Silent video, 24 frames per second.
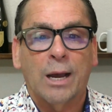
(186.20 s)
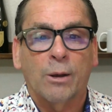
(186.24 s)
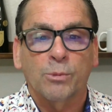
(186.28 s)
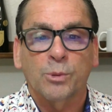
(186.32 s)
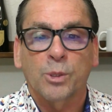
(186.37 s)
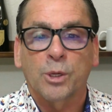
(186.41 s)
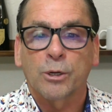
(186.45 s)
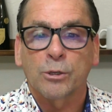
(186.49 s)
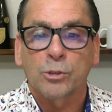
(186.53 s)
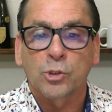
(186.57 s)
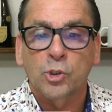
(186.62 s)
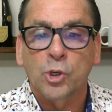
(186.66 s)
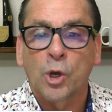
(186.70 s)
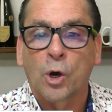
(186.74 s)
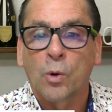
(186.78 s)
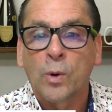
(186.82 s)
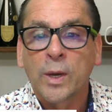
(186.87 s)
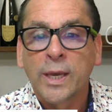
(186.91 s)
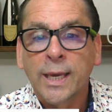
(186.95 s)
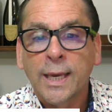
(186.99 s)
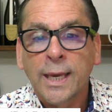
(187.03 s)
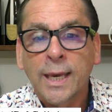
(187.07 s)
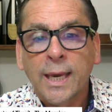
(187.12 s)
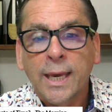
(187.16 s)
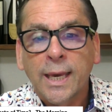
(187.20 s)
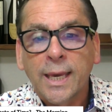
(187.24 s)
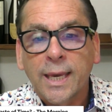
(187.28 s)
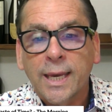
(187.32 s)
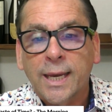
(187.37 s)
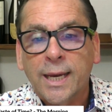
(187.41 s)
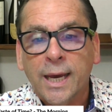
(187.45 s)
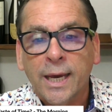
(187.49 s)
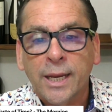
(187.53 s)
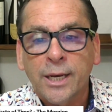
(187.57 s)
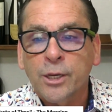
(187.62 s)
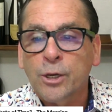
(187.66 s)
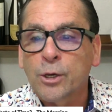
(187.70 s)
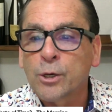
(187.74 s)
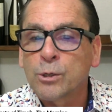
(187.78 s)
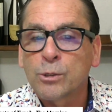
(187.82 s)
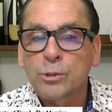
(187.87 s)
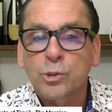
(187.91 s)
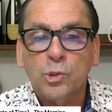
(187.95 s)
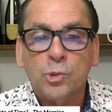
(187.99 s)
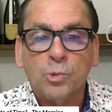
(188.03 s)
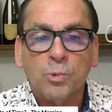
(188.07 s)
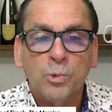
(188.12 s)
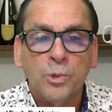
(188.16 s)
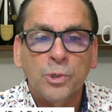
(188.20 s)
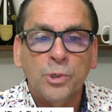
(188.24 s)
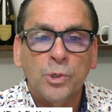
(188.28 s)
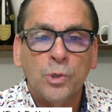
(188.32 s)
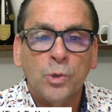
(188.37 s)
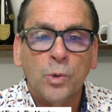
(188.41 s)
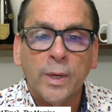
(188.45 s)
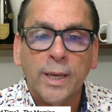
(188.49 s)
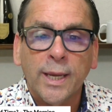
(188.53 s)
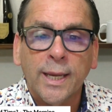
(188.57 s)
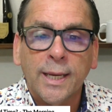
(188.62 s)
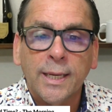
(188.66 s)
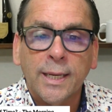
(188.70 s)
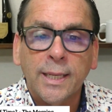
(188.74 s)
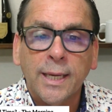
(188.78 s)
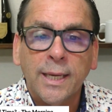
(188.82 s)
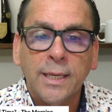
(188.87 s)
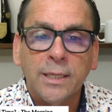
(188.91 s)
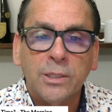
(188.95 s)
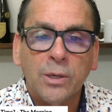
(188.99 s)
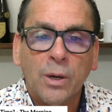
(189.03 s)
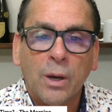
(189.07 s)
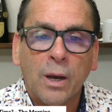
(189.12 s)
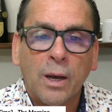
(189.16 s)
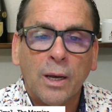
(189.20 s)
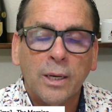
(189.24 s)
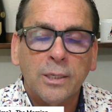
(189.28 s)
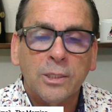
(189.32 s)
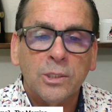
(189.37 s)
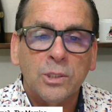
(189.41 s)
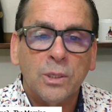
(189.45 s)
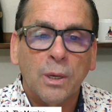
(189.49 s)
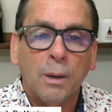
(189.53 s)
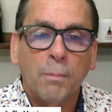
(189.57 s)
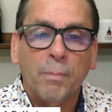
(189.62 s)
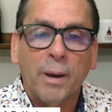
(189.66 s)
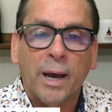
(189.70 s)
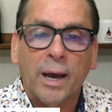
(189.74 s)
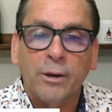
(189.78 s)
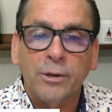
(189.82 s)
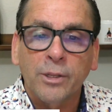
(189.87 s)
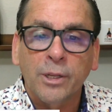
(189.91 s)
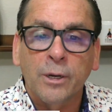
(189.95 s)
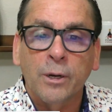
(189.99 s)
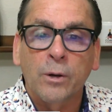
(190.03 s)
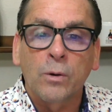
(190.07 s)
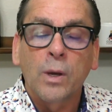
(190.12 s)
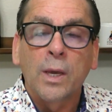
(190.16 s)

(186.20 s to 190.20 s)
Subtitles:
out there. So he kind of goes through and he talks about,